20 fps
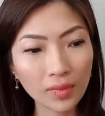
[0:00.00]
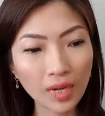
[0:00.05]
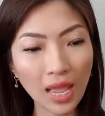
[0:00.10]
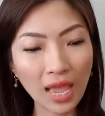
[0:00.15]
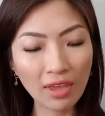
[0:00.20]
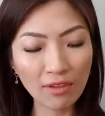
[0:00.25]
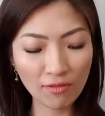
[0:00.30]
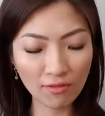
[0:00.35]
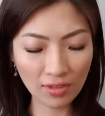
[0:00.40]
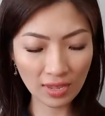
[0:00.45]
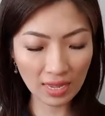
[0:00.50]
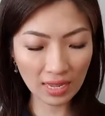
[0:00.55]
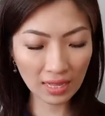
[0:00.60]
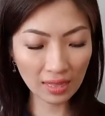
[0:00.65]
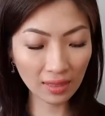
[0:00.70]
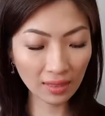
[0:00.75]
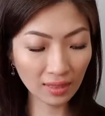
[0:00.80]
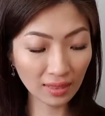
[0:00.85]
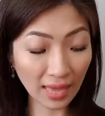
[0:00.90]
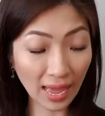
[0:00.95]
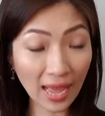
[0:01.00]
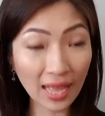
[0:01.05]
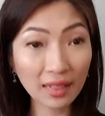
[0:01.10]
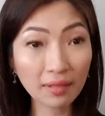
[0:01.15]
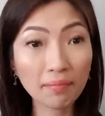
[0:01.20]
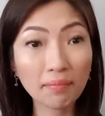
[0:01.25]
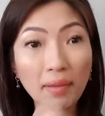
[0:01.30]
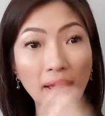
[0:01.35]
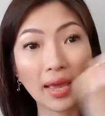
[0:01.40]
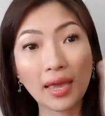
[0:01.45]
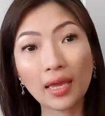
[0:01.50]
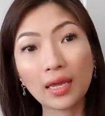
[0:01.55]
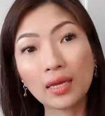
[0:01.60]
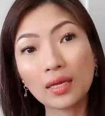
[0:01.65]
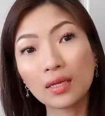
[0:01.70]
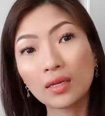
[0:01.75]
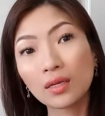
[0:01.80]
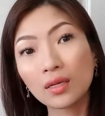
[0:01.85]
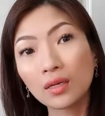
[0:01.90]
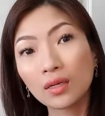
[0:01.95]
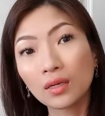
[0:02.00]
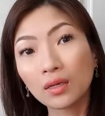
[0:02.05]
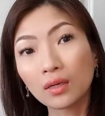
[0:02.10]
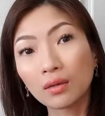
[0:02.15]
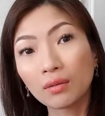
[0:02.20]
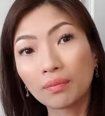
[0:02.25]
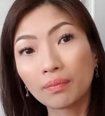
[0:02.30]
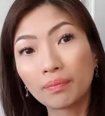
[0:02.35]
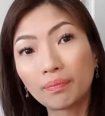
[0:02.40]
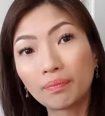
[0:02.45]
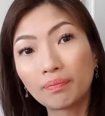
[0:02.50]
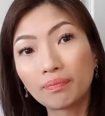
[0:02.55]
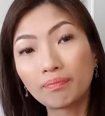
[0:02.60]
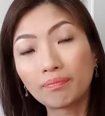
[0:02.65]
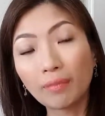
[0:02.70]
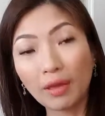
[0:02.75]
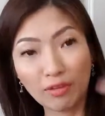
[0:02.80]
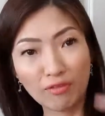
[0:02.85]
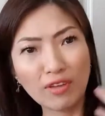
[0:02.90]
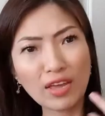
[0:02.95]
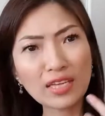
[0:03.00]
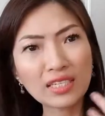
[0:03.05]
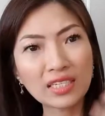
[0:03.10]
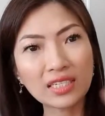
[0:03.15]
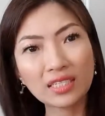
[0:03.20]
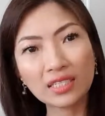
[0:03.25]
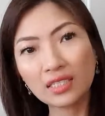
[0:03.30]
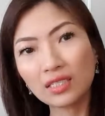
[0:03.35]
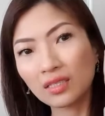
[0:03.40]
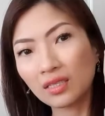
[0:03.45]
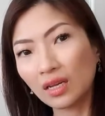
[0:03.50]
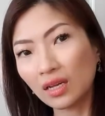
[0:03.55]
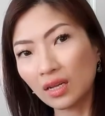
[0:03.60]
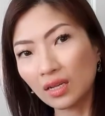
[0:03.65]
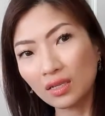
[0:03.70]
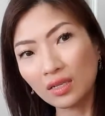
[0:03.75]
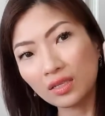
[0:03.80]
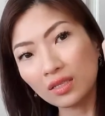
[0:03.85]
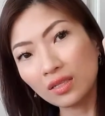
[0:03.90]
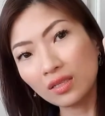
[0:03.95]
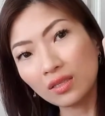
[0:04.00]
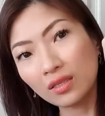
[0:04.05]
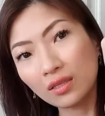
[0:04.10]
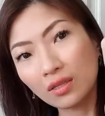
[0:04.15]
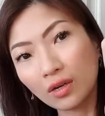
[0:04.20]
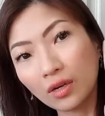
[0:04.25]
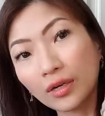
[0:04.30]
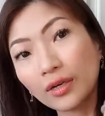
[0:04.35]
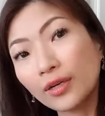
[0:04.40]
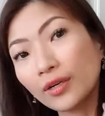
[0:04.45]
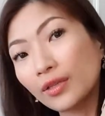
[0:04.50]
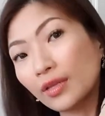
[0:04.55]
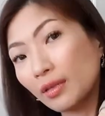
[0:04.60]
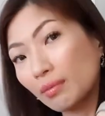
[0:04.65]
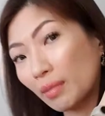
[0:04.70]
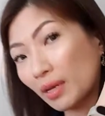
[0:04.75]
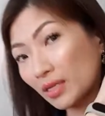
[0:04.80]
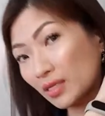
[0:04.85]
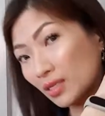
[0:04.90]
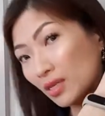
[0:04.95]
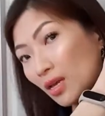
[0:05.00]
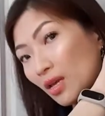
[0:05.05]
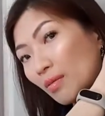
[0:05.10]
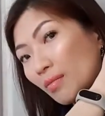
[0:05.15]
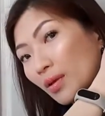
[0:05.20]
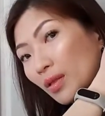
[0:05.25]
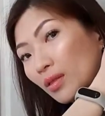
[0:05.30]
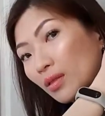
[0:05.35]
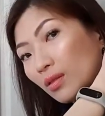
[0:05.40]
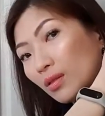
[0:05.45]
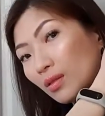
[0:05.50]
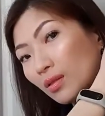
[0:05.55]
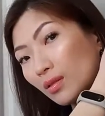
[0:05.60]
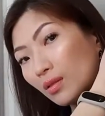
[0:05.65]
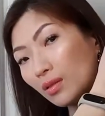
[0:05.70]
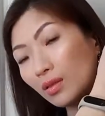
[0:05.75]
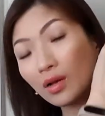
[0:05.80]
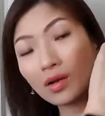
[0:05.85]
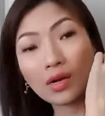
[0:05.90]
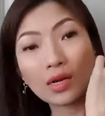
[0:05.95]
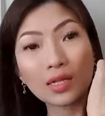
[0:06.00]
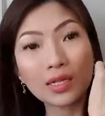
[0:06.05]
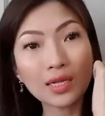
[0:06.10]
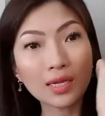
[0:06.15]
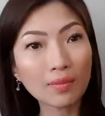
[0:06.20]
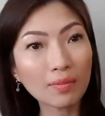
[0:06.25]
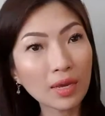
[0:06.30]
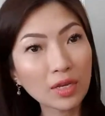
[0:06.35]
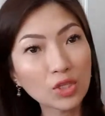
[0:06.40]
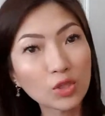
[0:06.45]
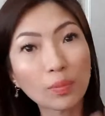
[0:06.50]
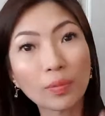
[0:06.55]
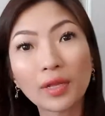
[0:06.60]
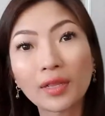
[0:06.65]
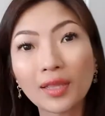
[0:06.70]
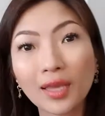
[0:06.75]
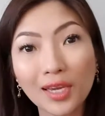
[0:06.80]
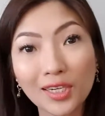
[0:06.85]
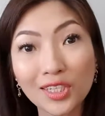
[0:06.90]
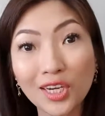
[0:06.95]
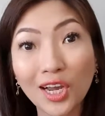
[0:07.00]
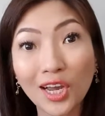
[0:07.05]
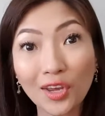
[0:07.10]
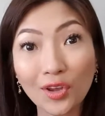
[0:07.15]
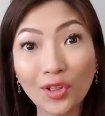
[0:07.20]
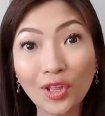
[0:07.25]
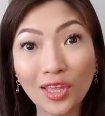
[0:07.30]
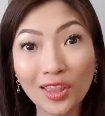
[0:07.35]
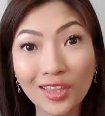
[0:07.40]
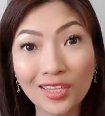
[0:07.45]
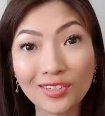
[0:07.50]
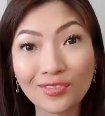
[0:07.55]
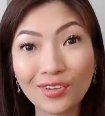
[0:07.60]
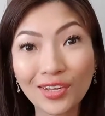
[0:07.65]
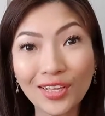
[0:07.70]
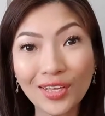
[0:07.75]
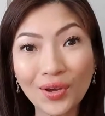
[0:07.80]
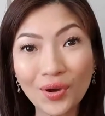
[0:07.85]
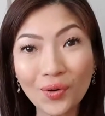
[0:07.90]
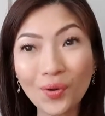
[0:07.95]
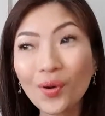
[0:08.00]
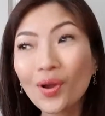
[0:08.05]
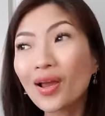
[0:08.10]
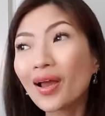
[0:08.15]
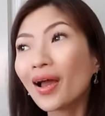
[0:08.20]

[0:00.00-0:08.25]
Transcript: I feel that my face is a little darker than my skin, but luckily, medyo pantay siya ngayon in this video.